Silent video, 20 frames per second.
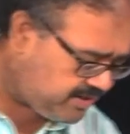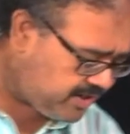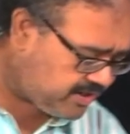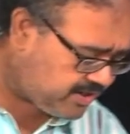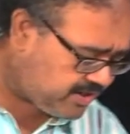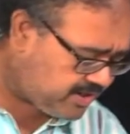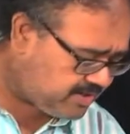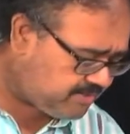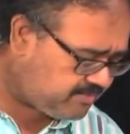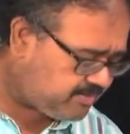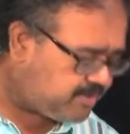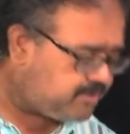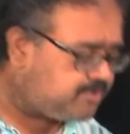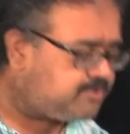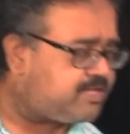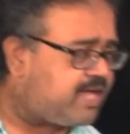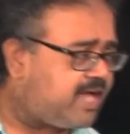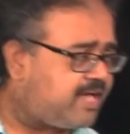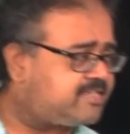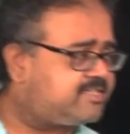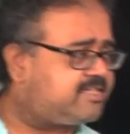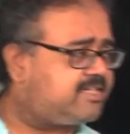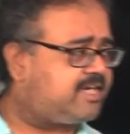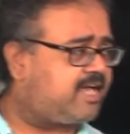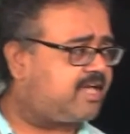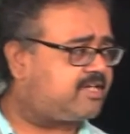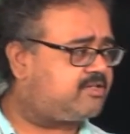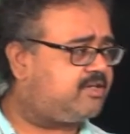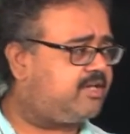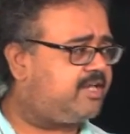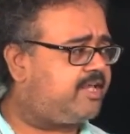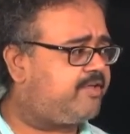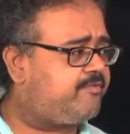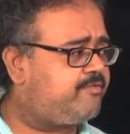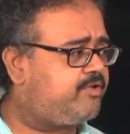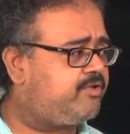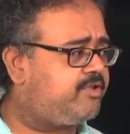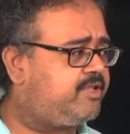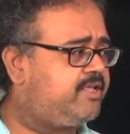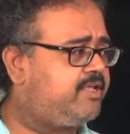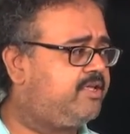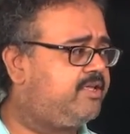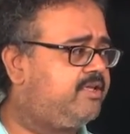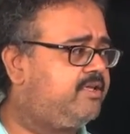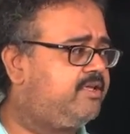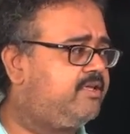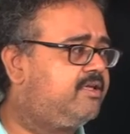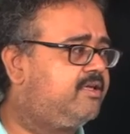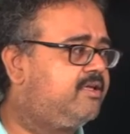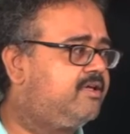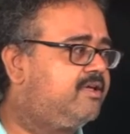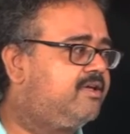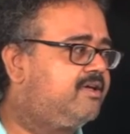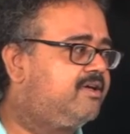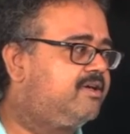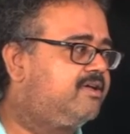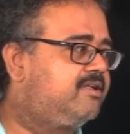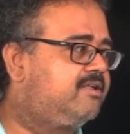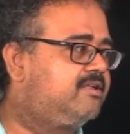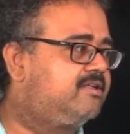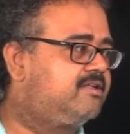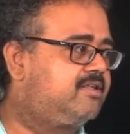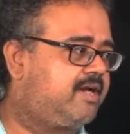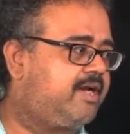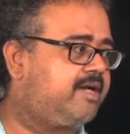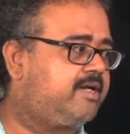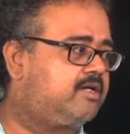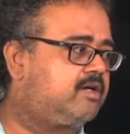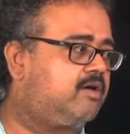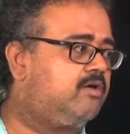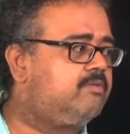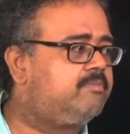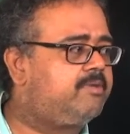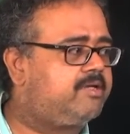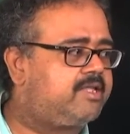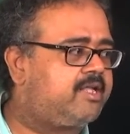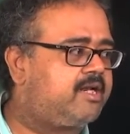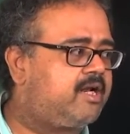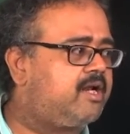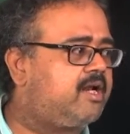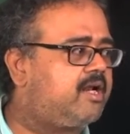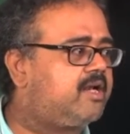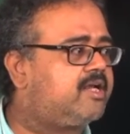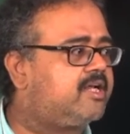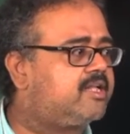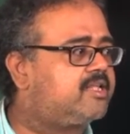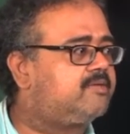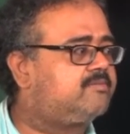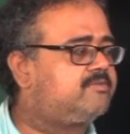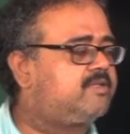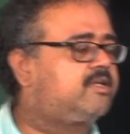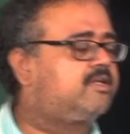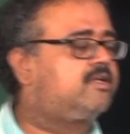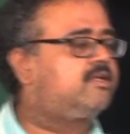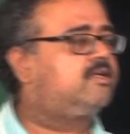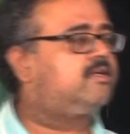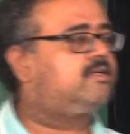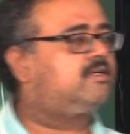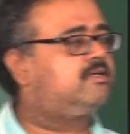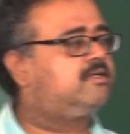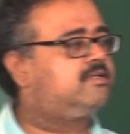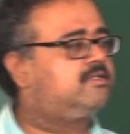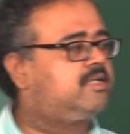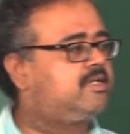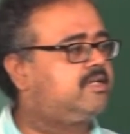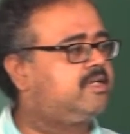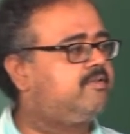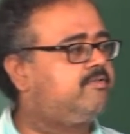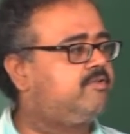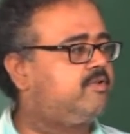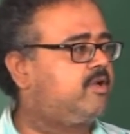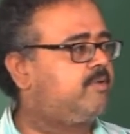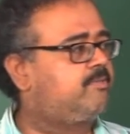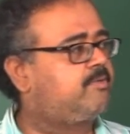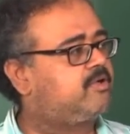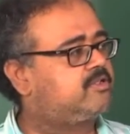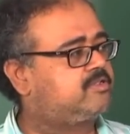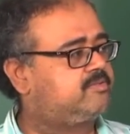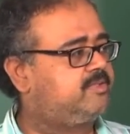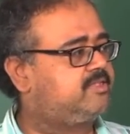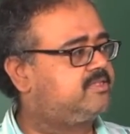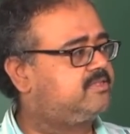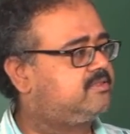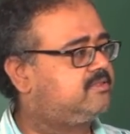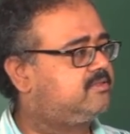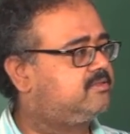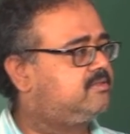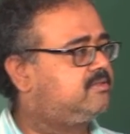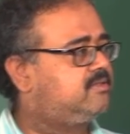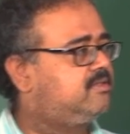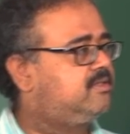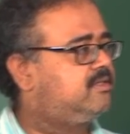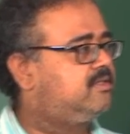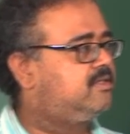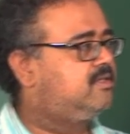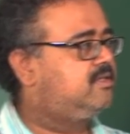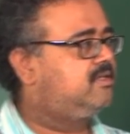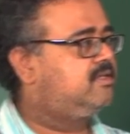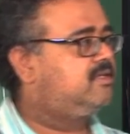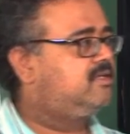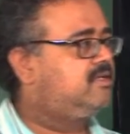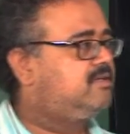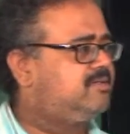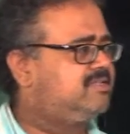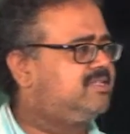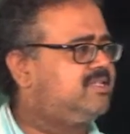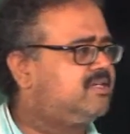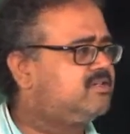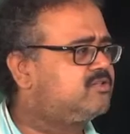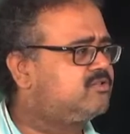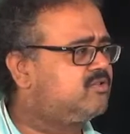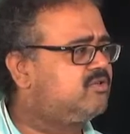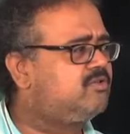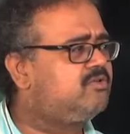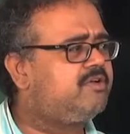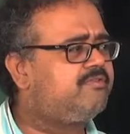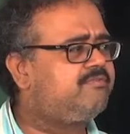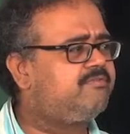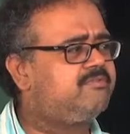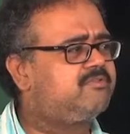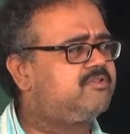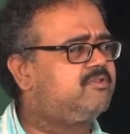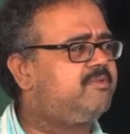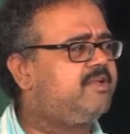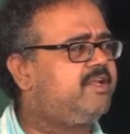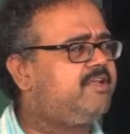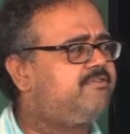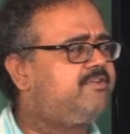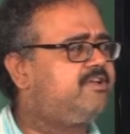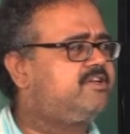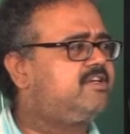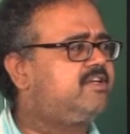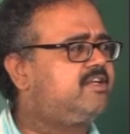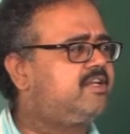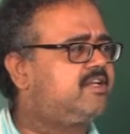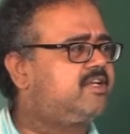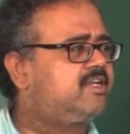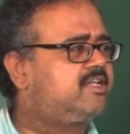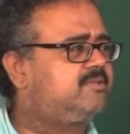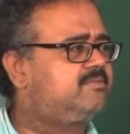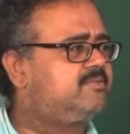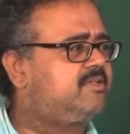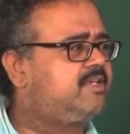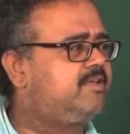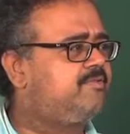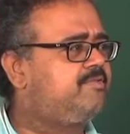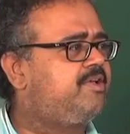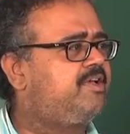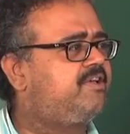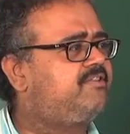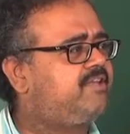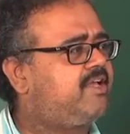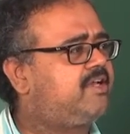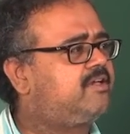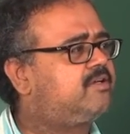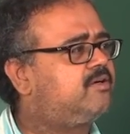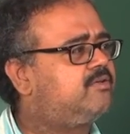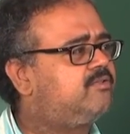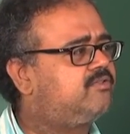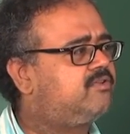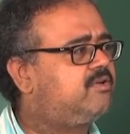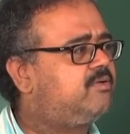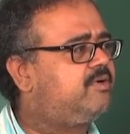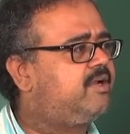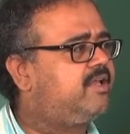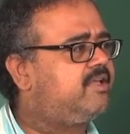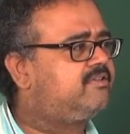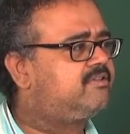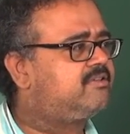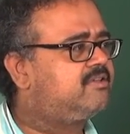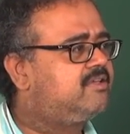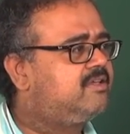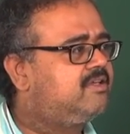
the algorithms that use hashing actually give you the right count, but there are algorithms that give you an approximation. But there are so many efficient algorithms that give you exact counts nowadays